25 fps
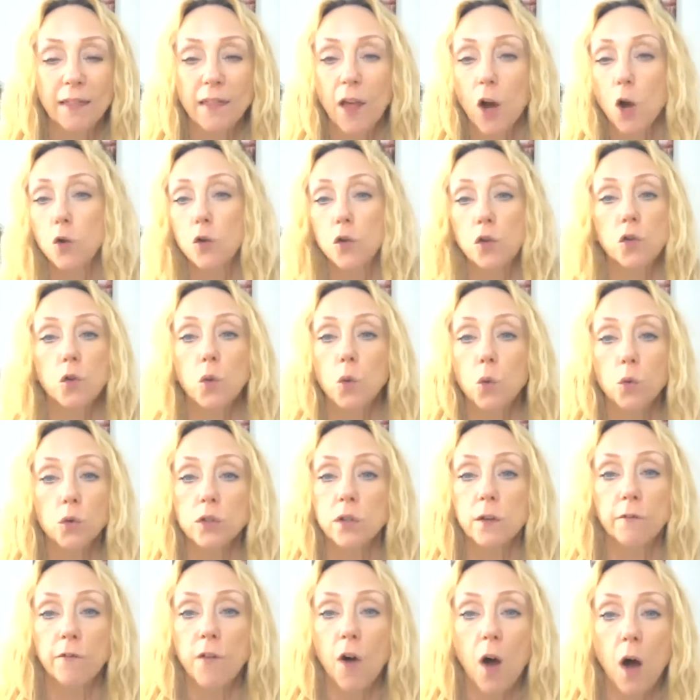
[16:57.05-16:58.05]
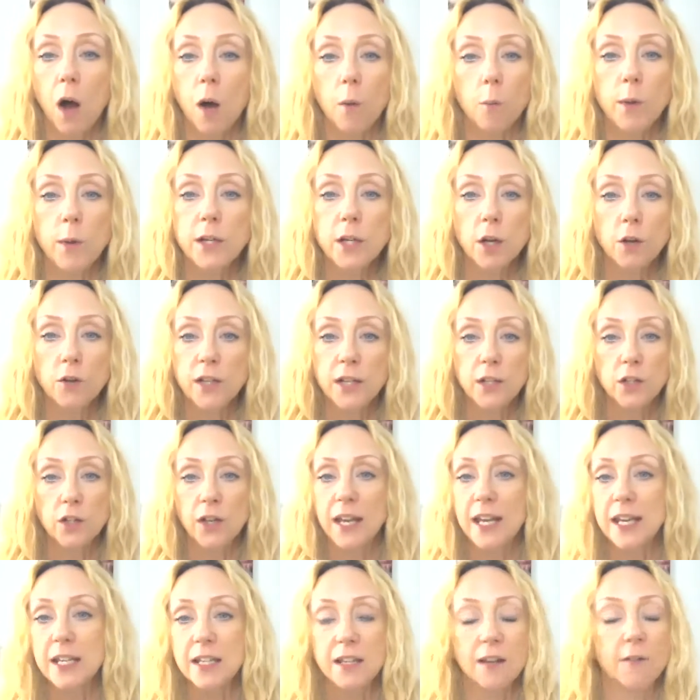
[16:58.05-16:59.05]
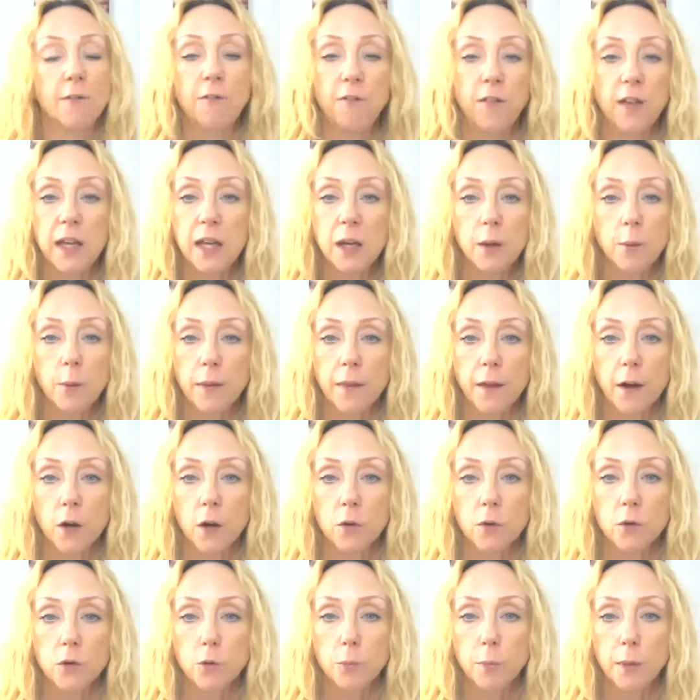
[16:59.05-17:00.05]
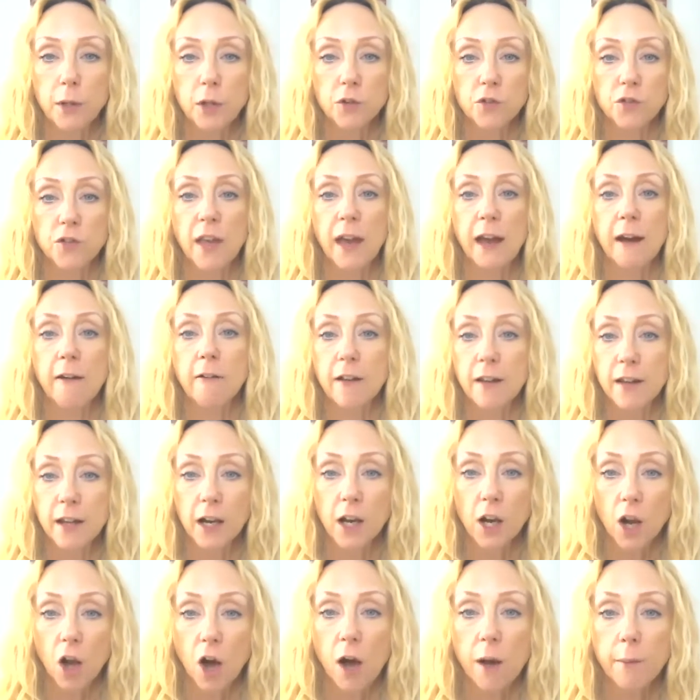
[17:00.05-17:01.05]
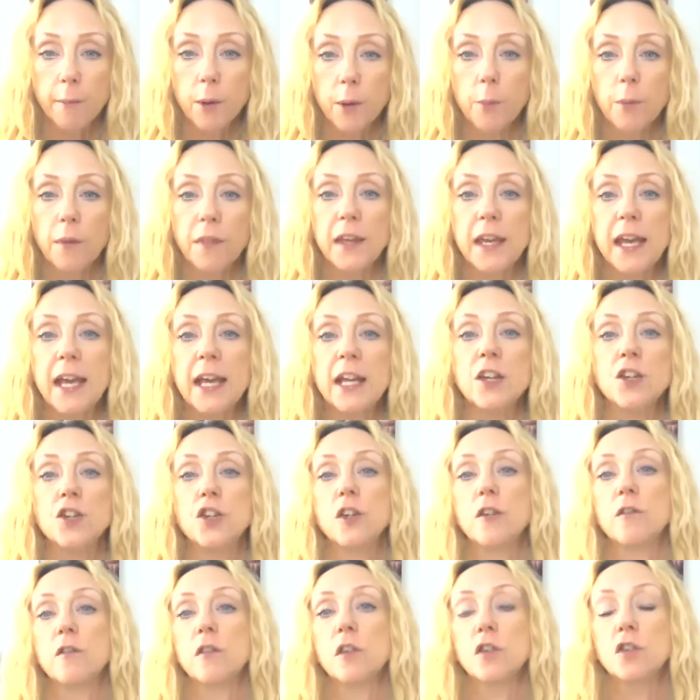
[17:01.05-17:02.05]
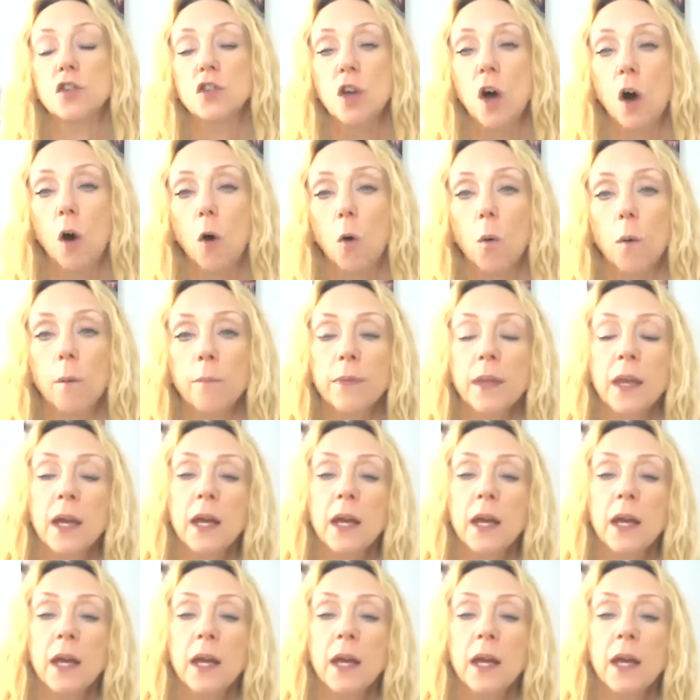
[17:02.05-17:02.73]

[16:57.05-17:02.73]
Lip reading: Those thoughts are fine. We don't need to interfere with those, because they're in alignment with the energy of the soul.